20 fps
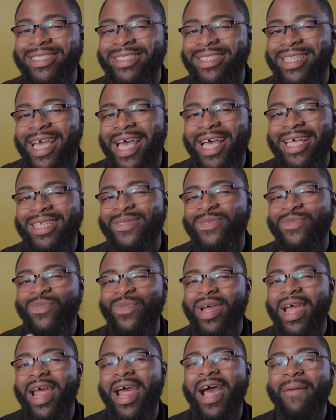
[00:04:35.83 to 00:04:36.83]
that's
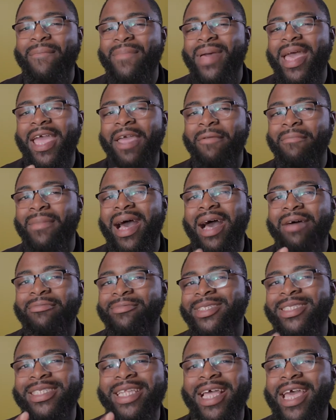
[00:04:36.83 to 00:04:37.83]
where I made my
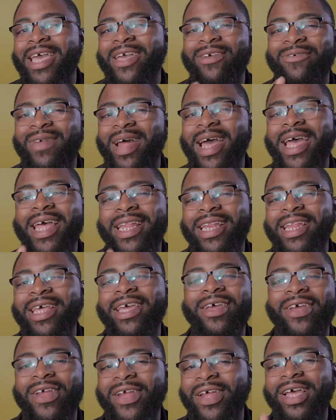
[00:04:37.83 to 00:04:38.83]
mistake right
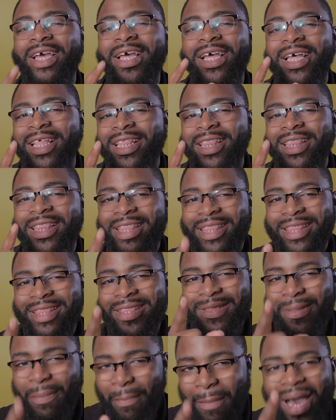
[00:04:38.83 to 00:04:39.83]
there.
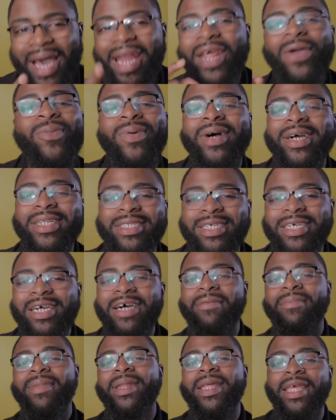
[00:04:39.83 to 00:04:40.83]
The money wasn't
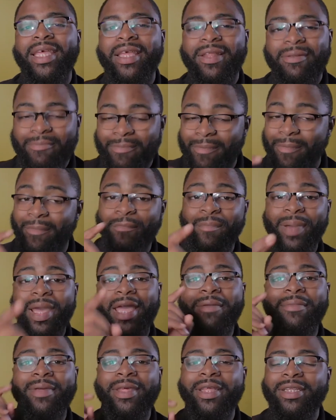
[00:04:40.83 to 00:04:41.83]
coming in.
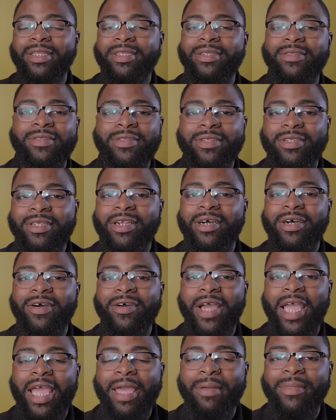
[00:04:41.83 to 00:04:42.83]
Payment,
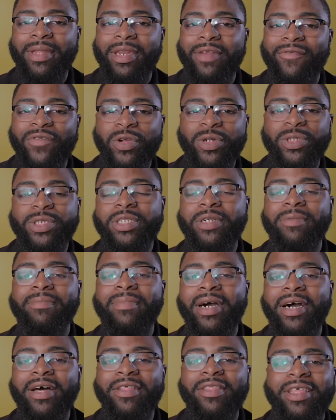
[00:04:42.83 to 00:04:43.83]
came in the first of the
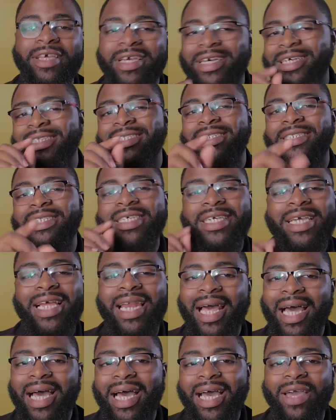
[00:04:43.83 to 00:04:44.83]
month,
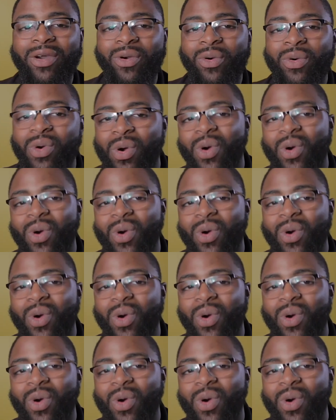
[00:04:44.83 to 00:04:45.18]
decline.